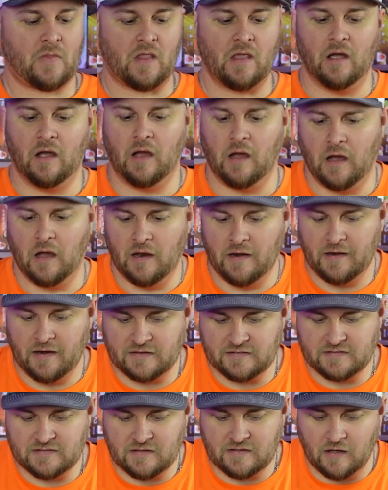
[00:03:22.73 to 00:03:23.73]

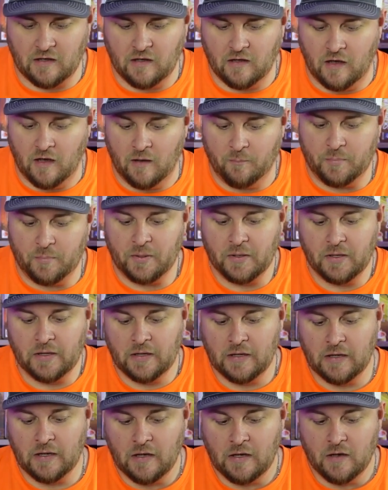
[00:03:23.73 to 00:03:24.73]
Next up,
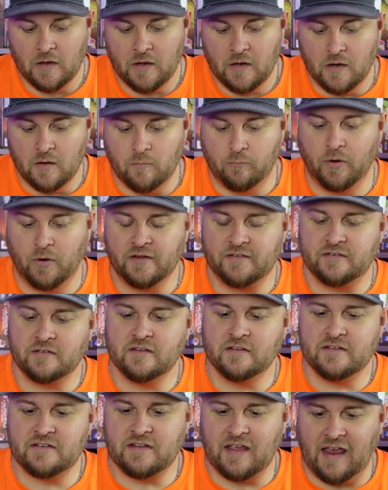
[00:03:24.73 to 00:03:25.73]

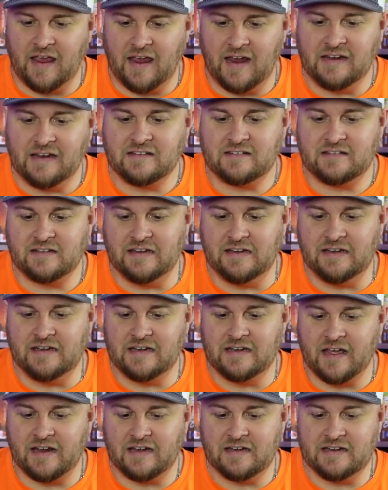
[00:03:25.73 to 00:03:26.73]
Brussels
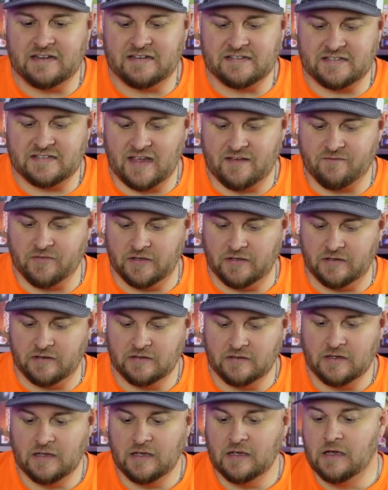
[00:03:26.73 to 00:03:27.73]
1897.
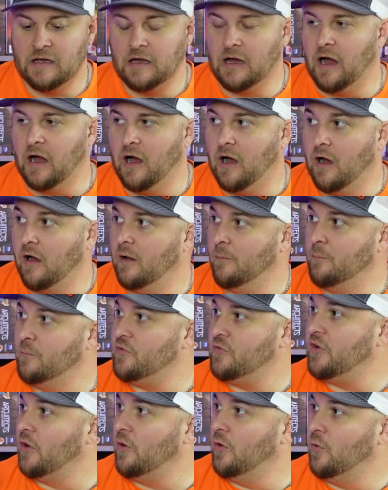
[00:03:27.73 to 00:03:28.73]

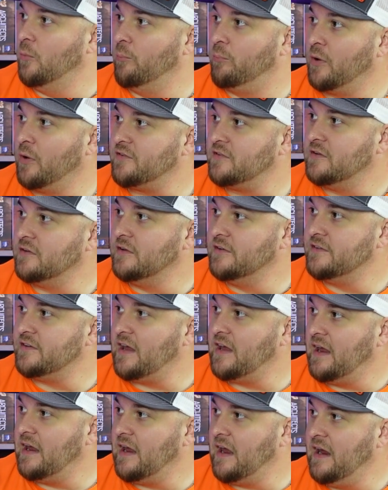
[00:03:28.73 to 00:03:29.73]
So Brussels
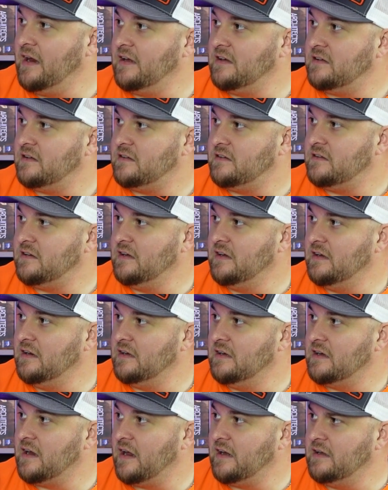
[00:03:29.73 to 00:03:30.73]

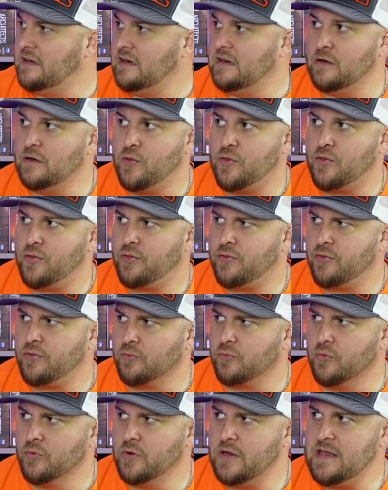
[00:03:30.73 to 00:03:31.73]

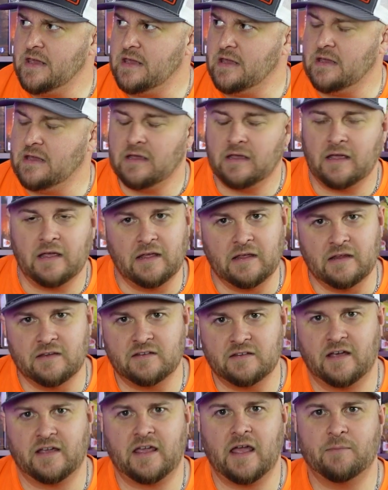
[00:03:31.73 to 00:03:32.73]
1893
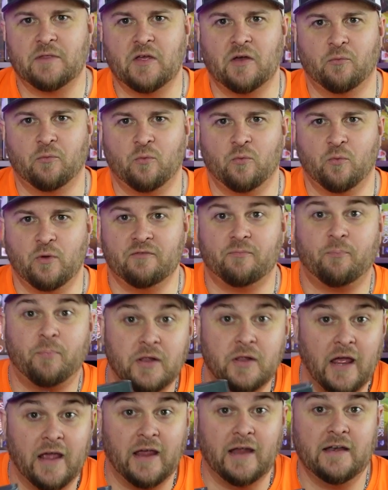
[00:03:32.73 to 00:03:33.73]
is a game that we've
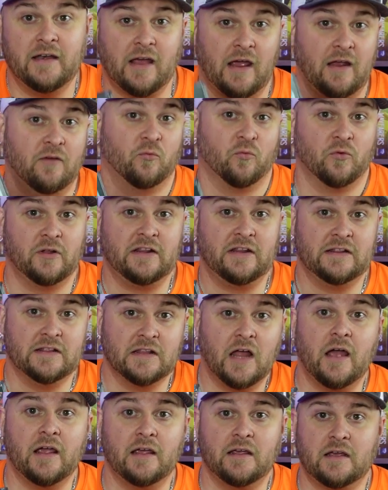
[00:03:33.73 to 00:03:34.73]
played and really
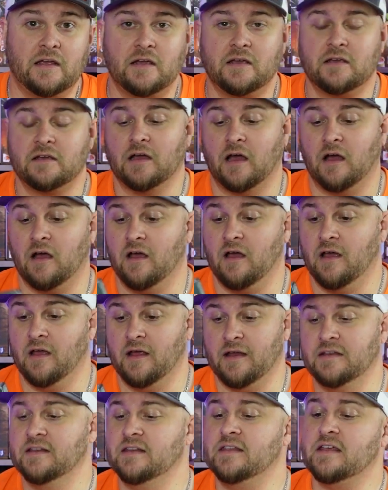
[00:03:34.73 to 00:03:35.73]
like,
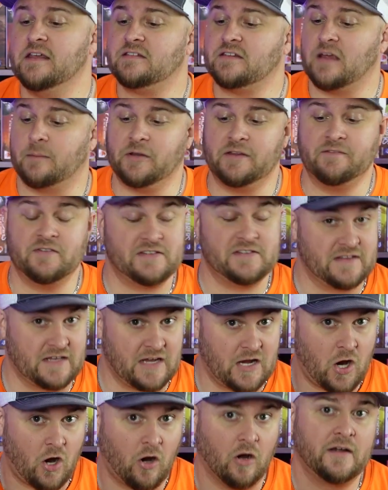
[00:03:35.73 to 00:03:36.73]
and this I believe is the
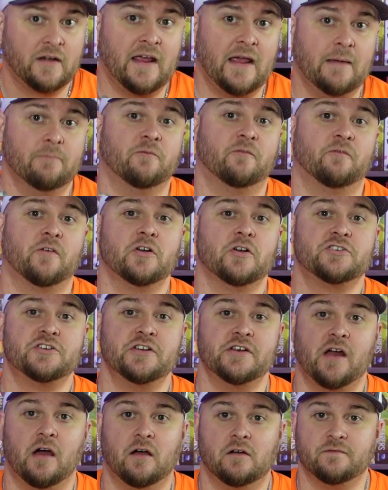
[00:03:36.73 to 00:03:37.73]
card game
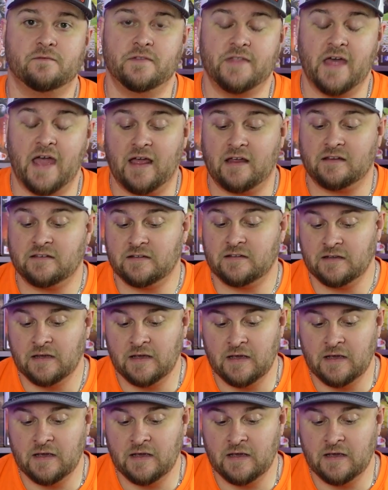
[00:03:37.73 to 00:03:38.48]
version of that.